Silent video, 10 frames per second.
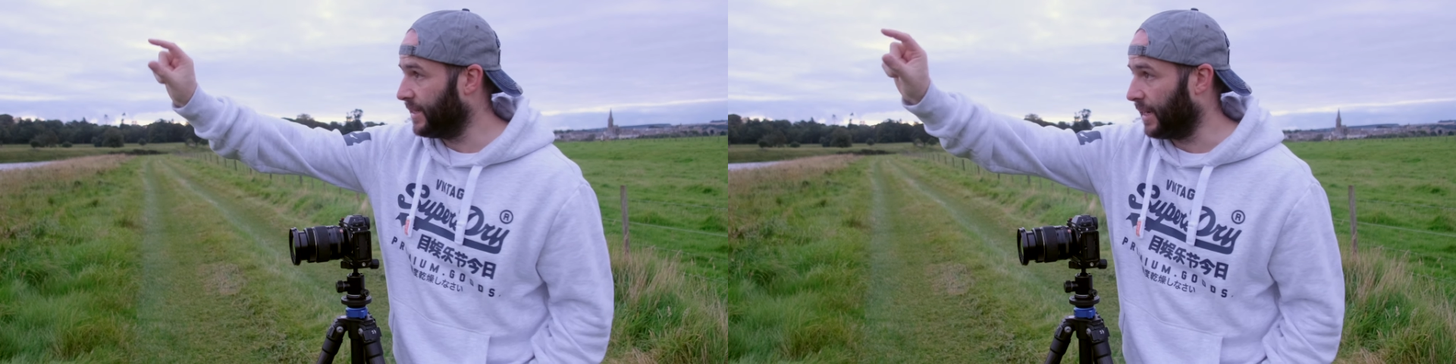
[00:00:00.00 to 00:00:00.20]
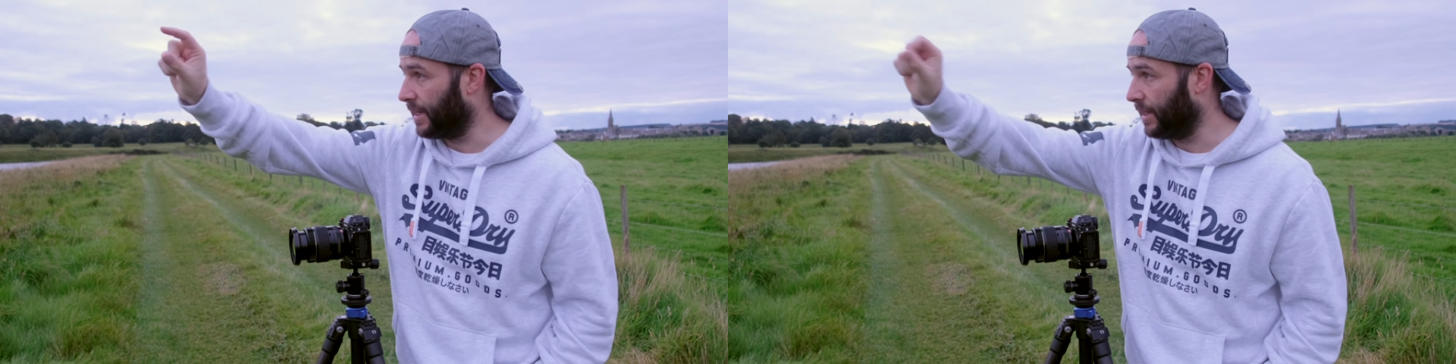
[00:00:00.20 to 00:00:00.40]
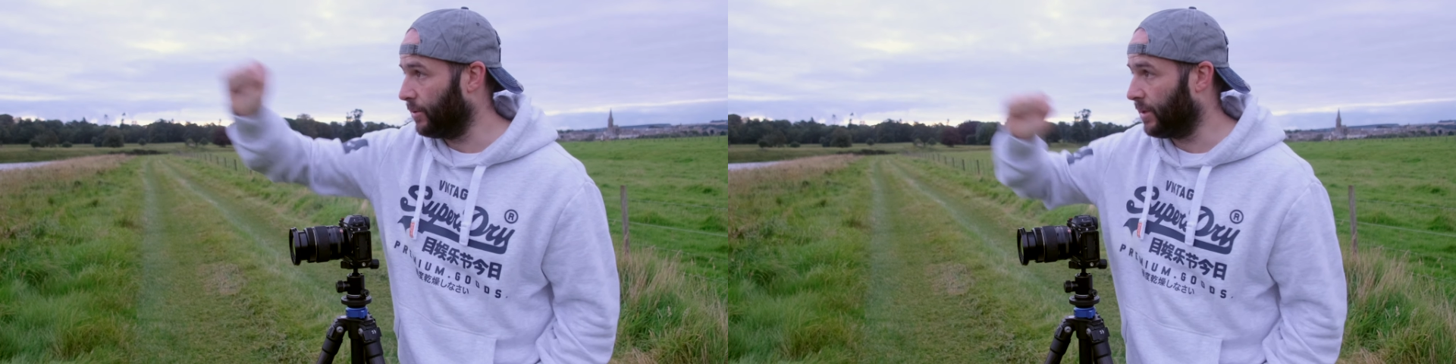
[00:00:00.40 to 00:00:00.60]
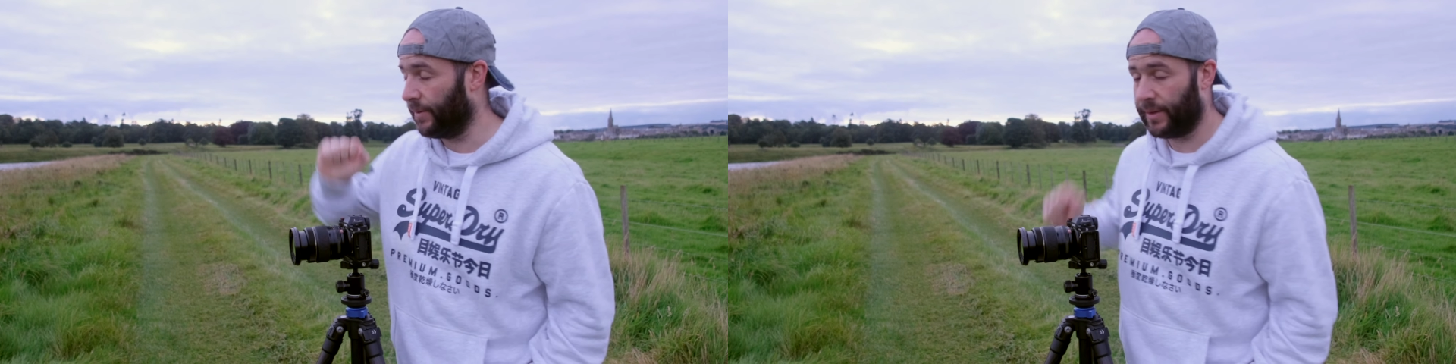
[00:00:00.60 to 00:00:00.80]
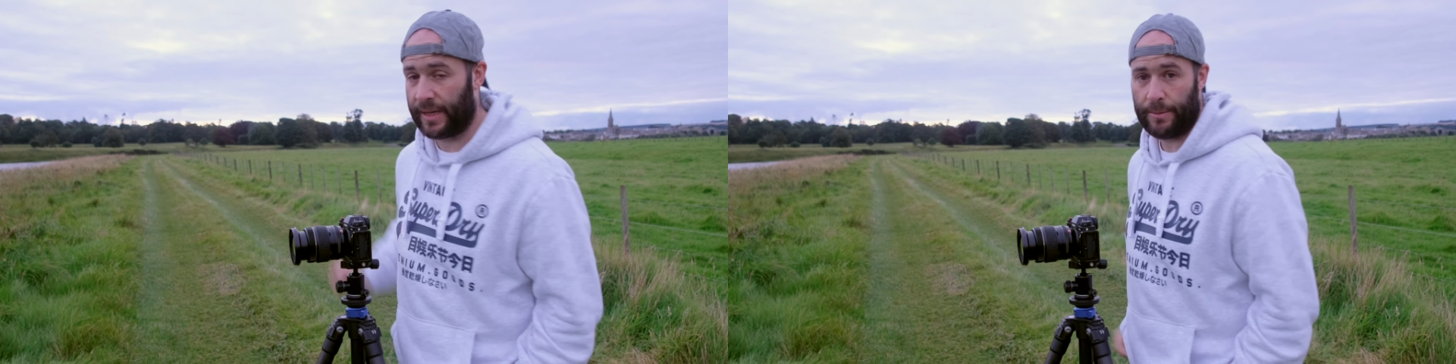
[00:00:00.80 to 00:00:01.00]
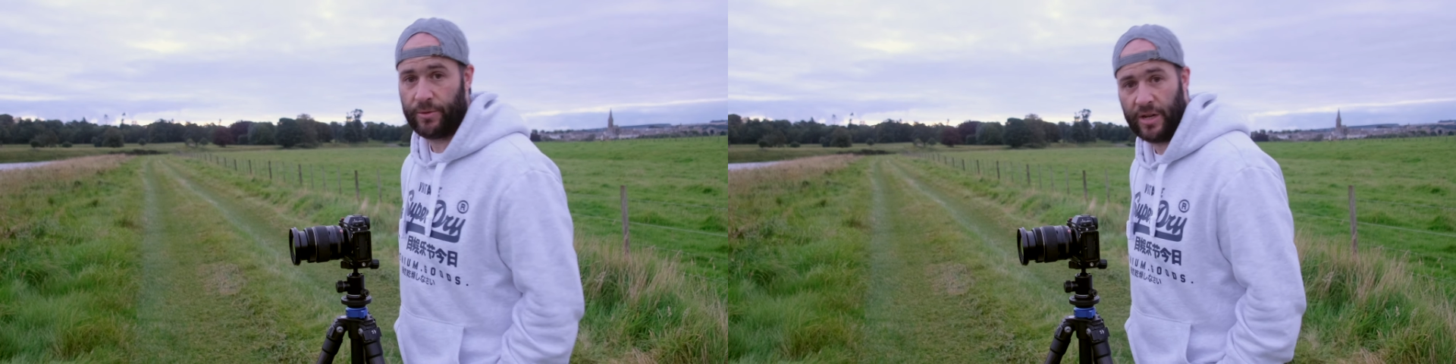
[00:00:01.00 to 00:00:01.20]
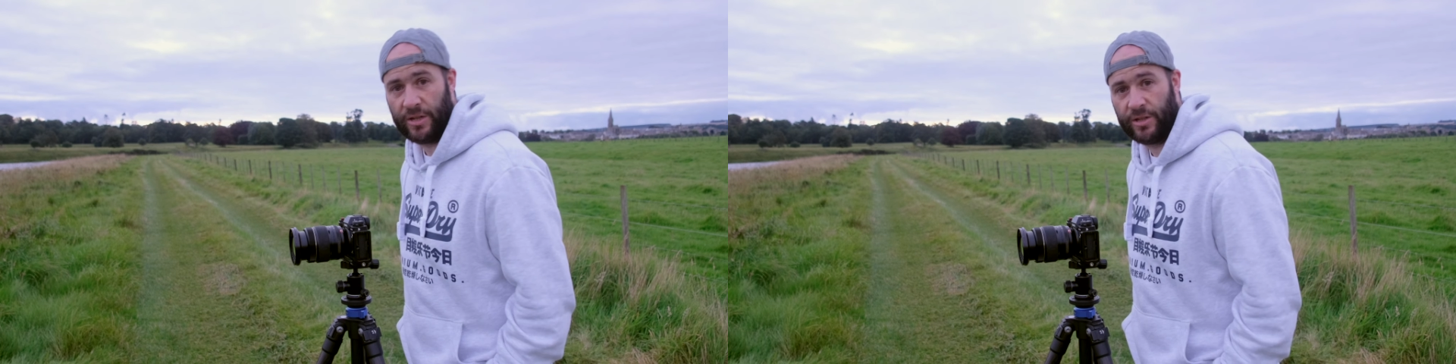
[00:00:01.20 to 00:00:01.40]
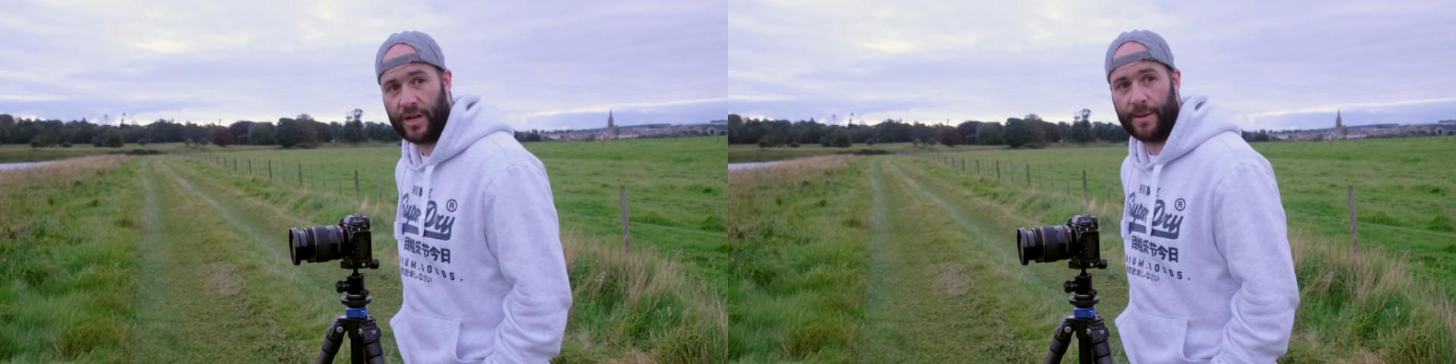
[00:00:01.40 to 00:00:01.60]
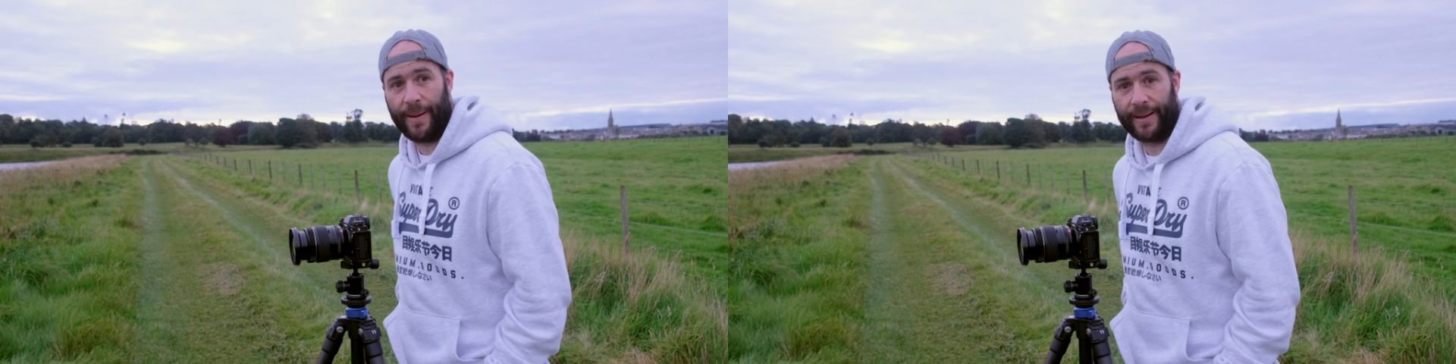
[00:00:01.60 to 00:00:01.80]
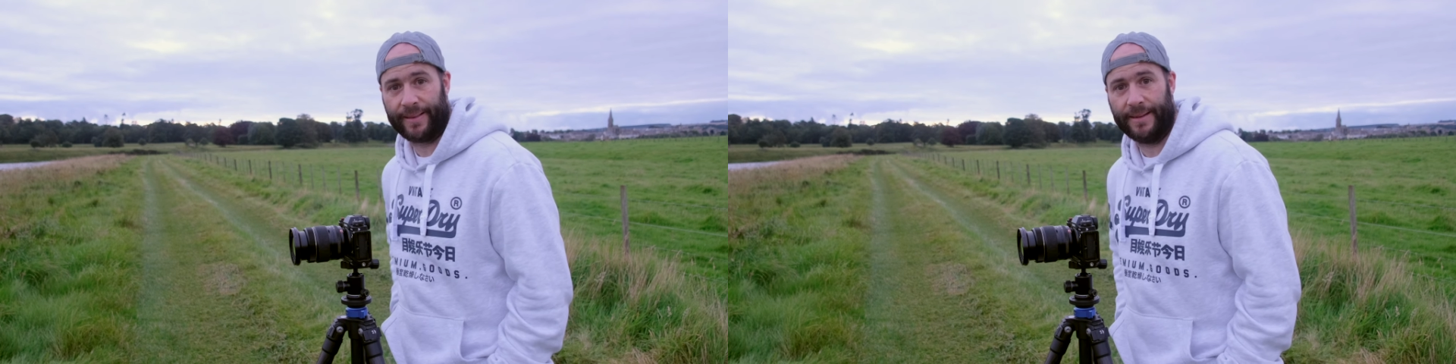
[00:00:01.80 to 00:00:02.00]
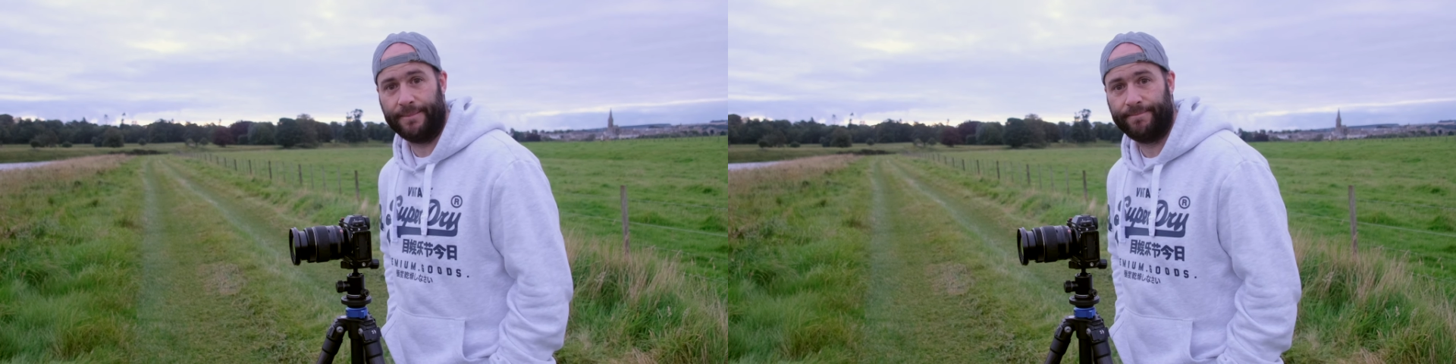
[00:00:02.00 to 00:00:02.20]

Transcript: that cloud cover keeps changing in the back there.